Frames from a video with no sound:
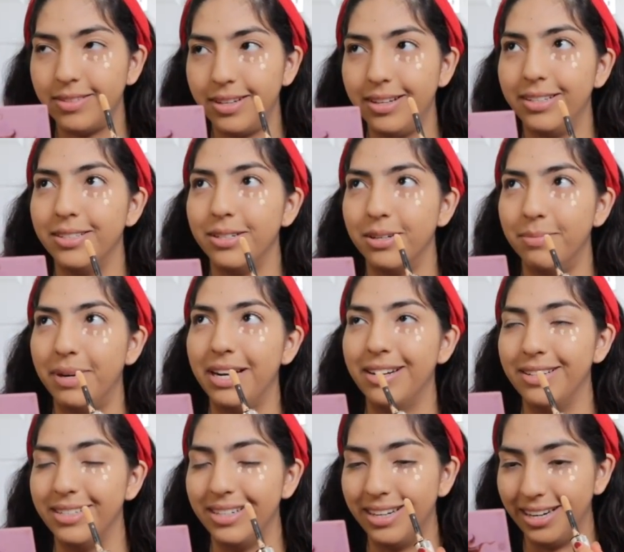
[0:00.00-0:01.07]
under my
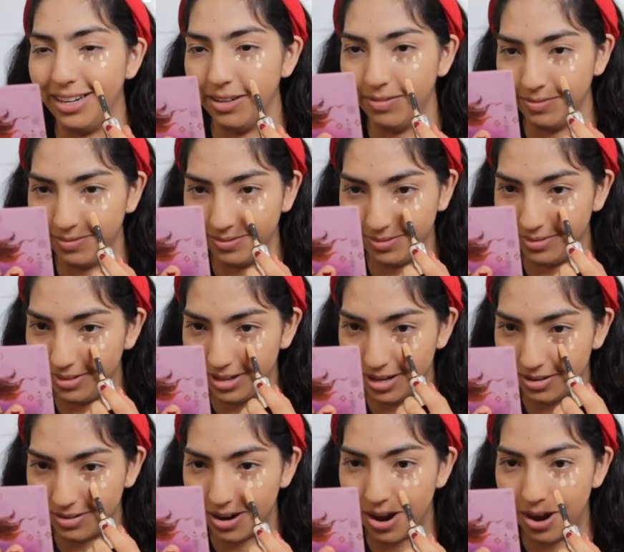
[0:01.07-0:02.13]
under eye.
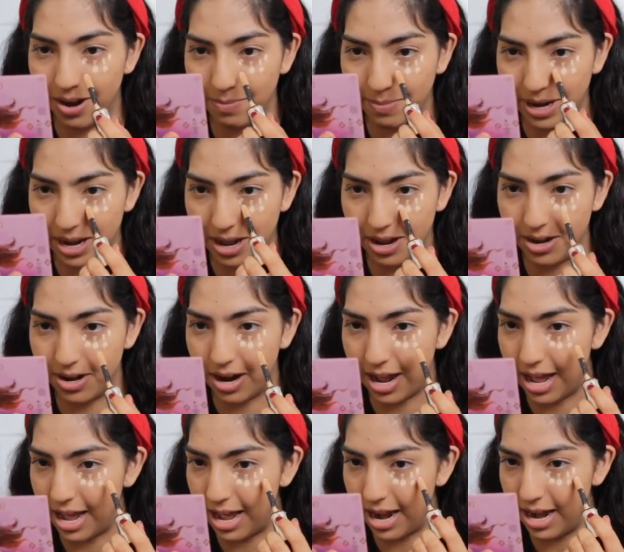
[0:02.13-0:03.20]
No, on my under
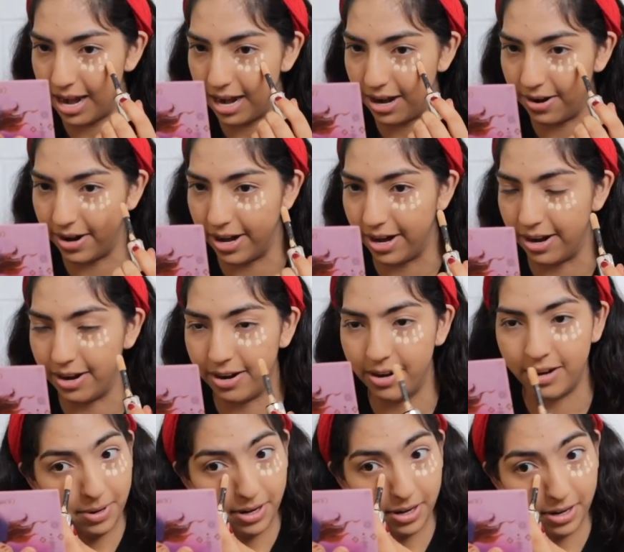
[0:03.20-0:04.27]
eye area,
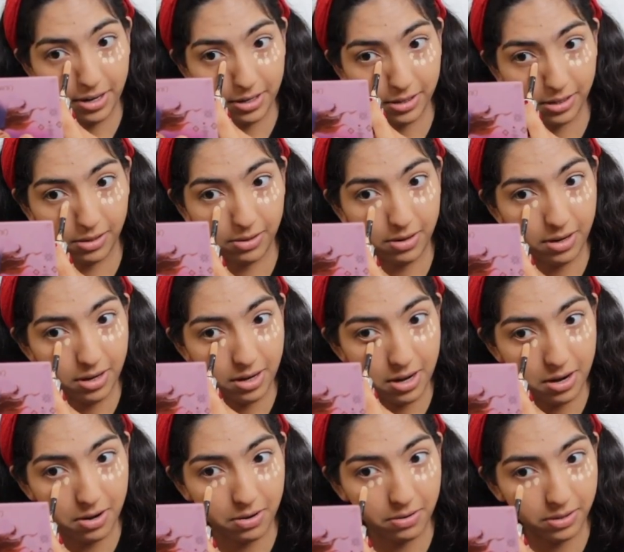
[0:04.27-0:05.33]
because Lord
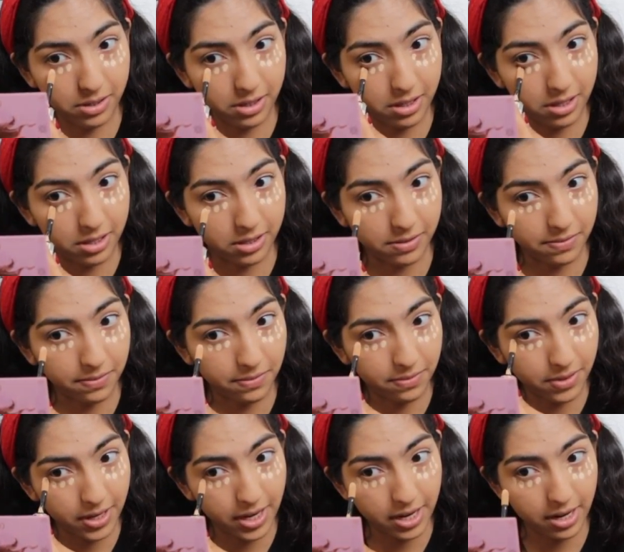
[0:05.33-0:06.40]
knows this
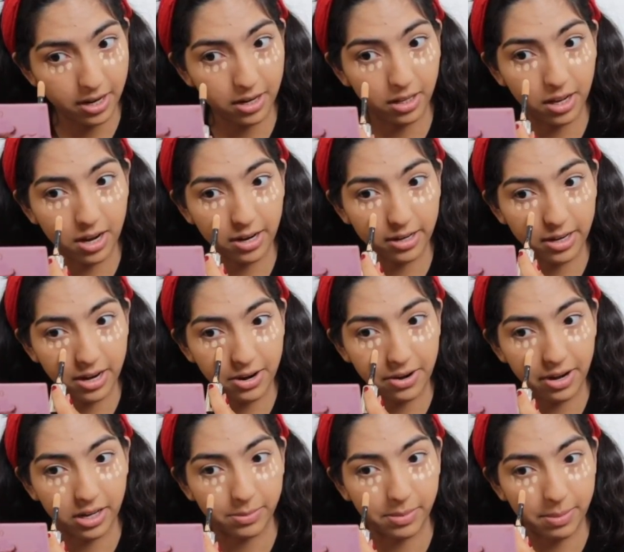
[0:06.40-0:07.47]
freaking lockdown
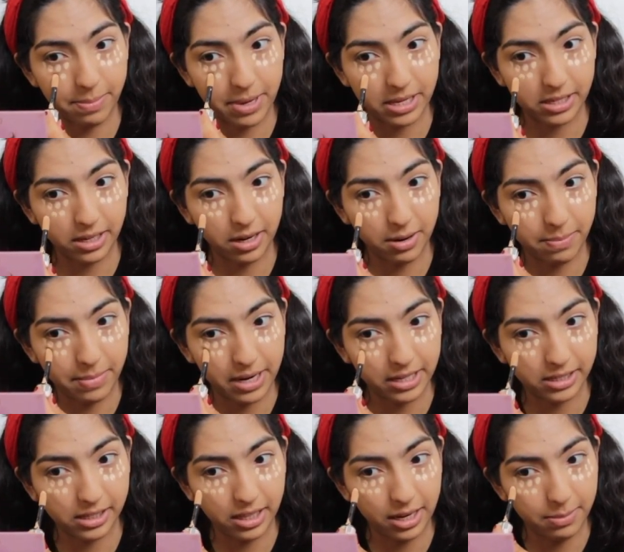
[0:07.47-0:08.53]
has been messing up my
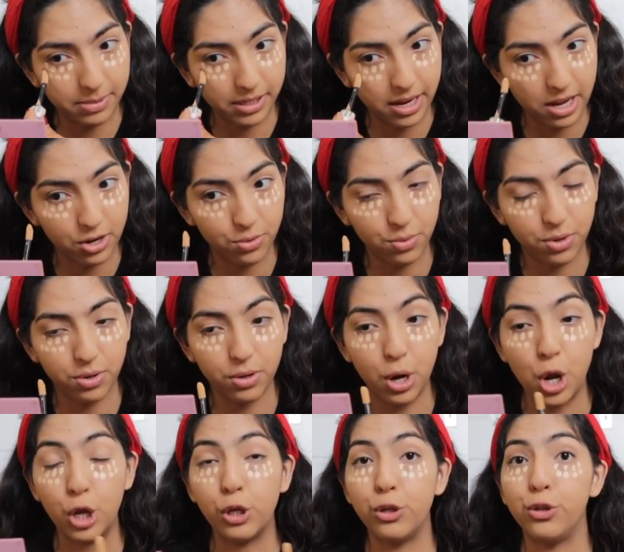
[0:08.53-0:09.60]
sleep schedule
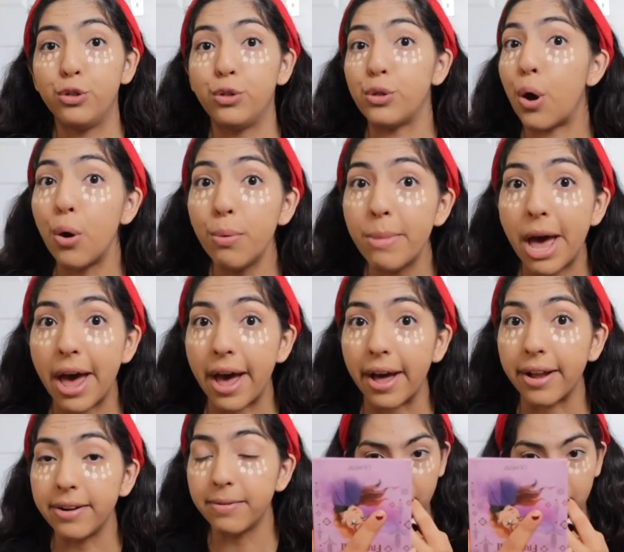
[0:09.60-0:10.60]
so bad.